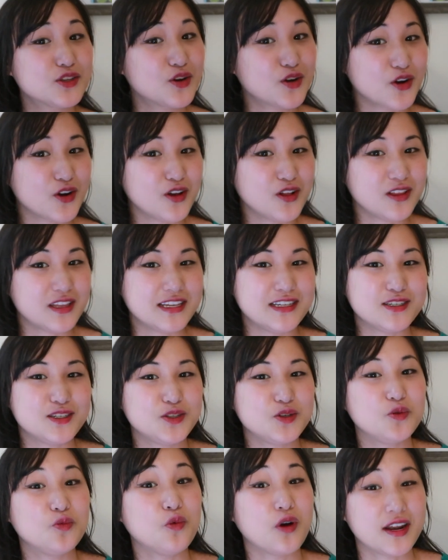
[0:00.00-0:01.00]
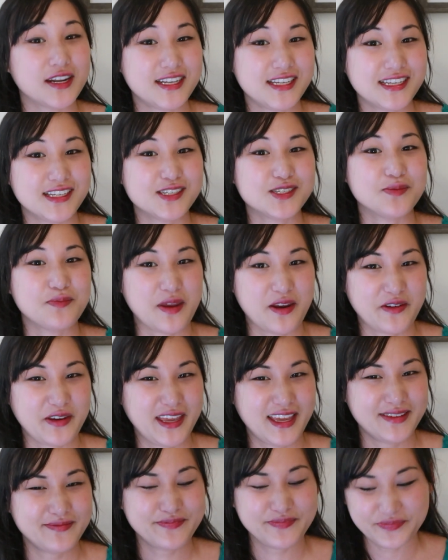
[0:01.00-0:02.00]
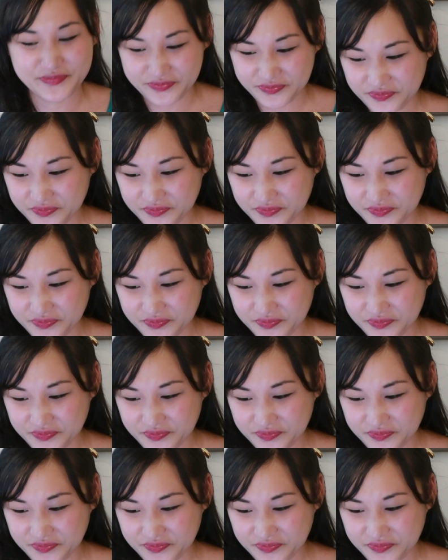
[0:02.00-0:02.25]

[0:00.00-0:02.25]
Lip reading: a girl into wanting to marry him.